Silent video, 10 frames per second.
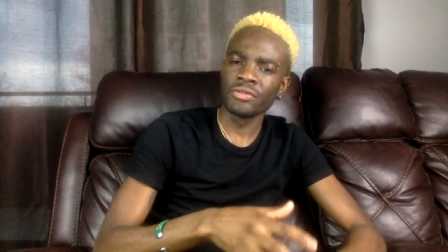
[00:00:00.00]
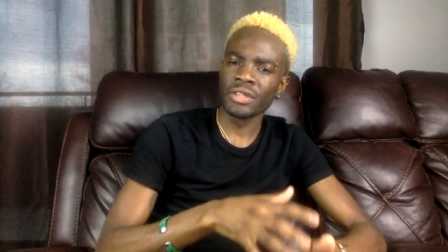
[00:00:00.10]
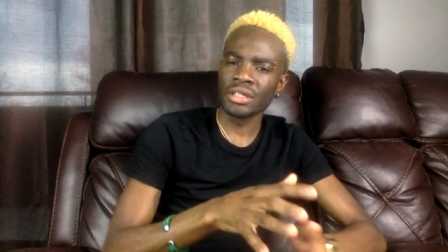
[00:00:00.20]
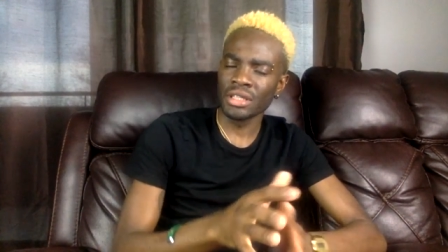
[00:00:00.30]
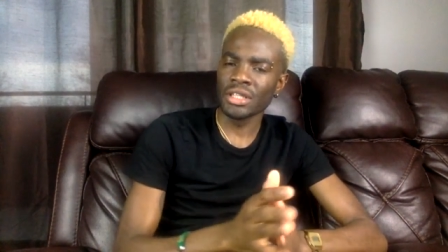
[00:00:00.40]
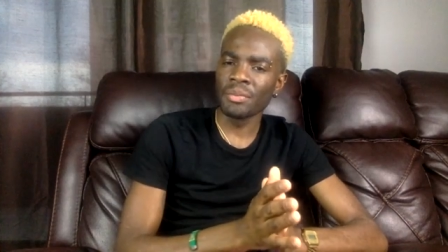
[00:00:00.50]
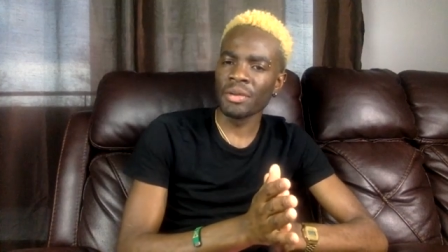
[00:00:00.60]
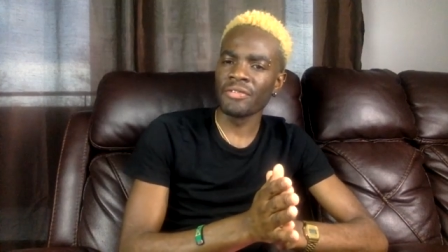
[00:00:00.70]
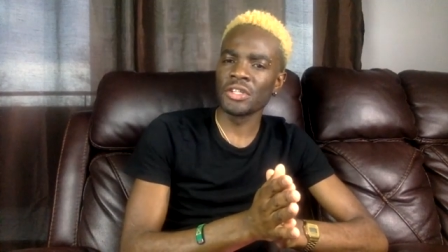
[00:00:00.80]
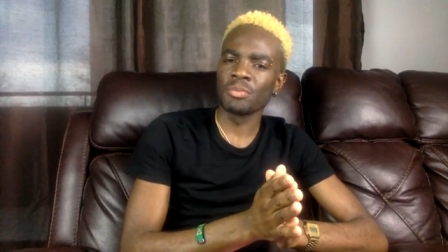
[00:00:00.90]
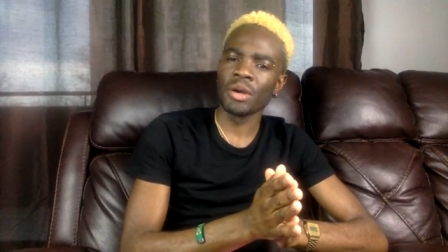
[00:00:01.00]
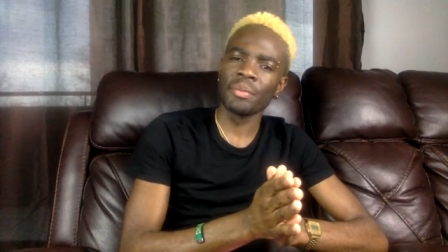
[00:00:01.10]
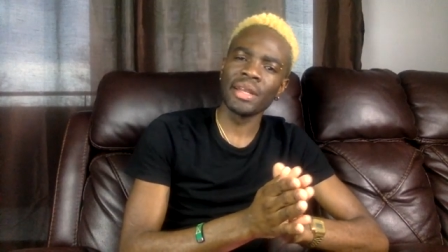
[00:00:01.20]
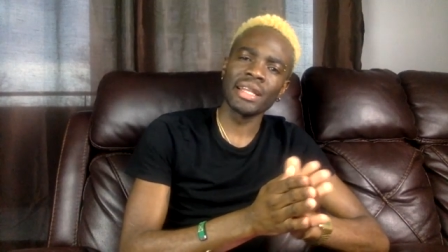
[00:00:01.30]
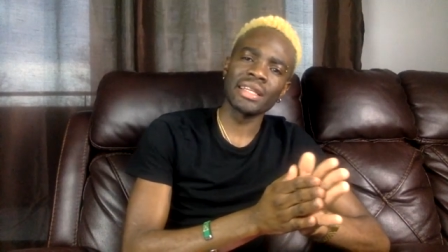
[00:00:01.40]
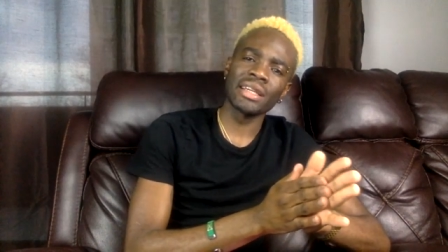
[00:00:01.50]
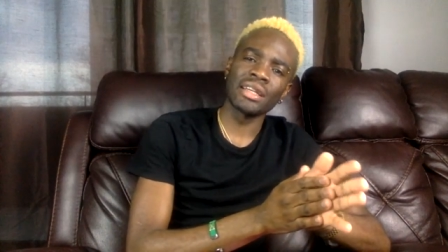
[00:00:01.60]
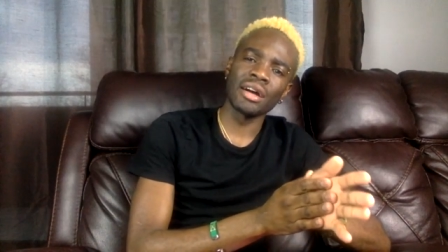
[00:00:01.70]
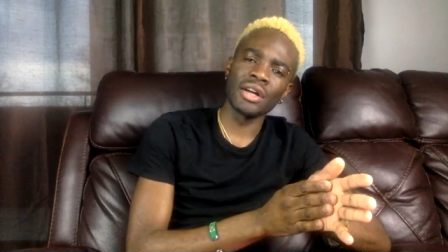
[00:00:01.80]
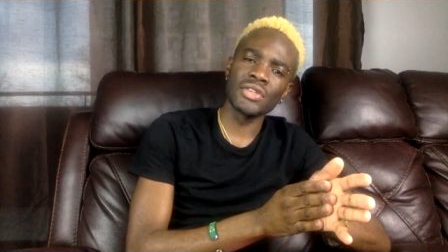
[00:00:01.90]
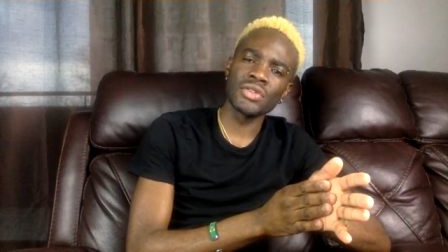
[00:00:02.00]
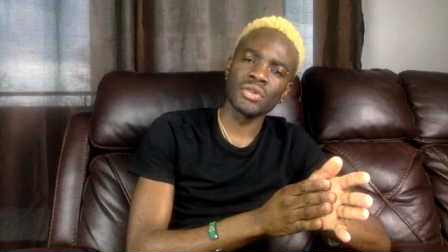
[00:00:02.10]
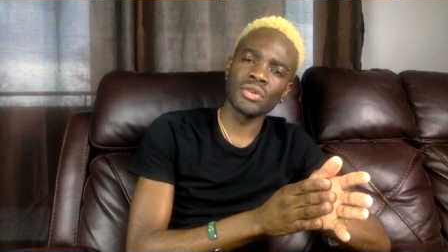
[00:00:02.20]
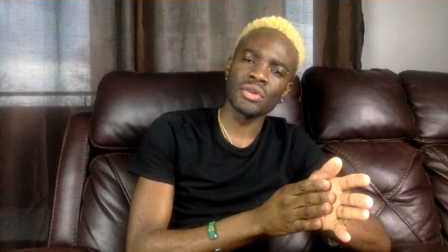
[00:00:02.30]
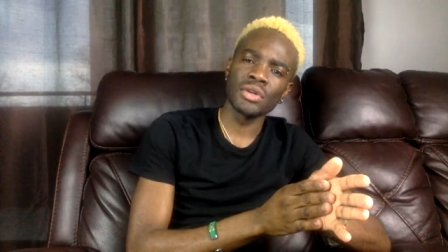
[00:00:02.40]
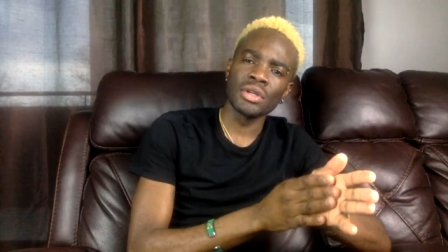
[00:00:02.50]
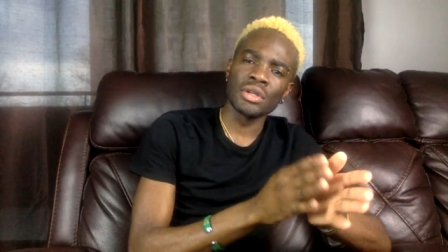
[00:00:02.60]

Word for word: to clean up the fish properly. And you can also